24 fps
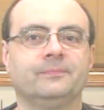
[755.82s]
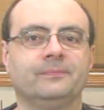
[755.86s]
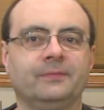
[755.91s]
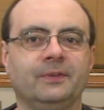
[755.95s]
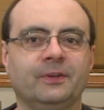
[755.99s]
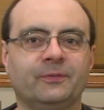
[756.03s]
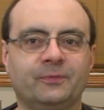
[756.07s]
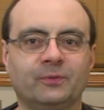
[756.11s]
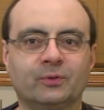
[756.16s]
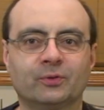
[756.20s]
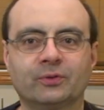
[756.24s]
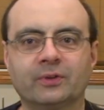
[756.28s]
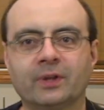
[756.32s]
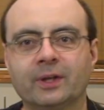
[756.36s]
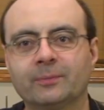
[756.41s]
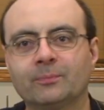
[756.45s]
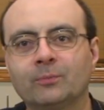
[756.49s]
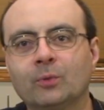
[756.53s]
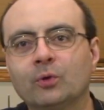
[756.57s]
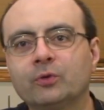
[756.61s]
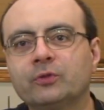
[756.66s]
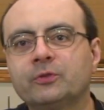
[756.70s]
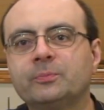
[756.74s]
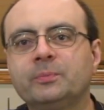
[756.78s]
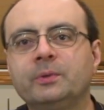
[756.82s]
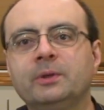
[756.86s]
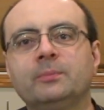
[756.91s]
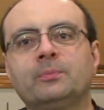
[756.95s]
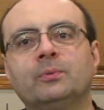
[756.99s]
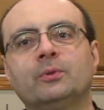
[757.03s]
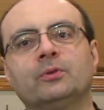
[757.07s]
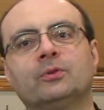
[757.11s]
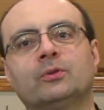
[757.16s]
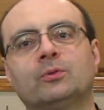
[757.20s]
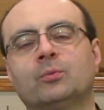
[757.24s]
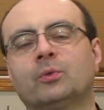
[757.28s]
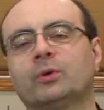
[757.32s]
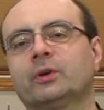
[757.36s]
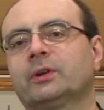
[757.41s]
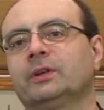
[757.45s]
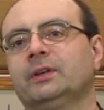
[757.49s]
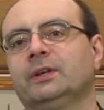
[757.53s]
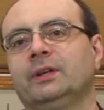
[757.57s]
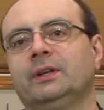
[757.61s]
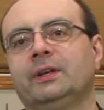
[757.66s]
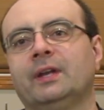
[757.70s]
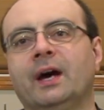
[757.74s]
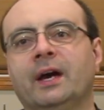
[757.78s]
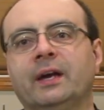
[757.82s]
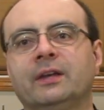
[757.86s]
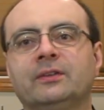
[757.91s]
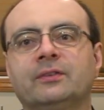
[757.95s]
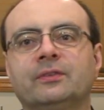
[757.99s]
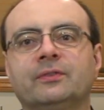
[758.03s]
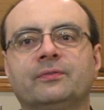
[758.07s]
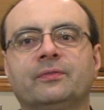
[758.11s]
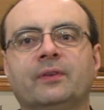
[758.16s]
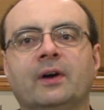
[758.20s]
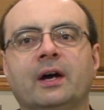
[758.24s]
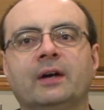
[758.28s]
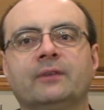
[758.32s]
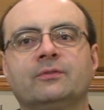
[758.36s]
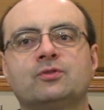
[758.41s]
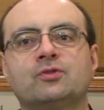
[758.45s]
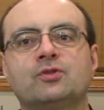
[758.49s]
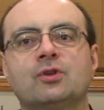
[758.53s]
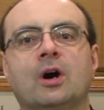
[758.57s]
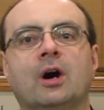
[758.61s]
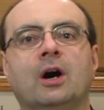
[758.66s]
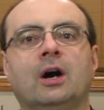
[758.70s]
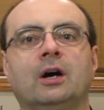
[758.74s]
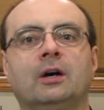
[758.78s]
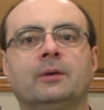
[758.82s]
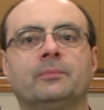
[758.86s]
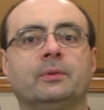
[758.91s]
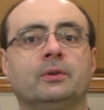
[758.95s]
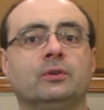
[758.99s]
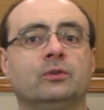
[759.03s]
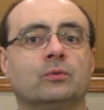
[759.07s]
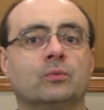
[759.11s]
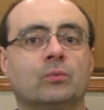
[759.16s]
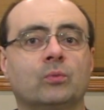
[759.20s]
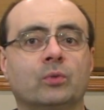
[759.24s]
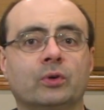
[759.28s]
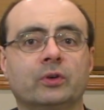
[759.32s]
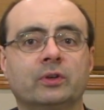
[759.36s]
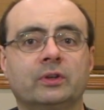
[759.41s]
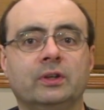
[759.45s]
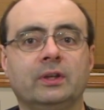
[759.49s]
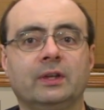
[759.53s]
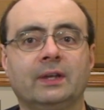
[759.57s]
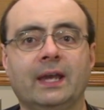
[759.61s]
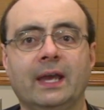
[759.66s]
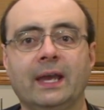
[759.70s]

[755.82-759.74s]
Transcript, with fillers: If you're like most people, you're working a 9-to-5 job and you're working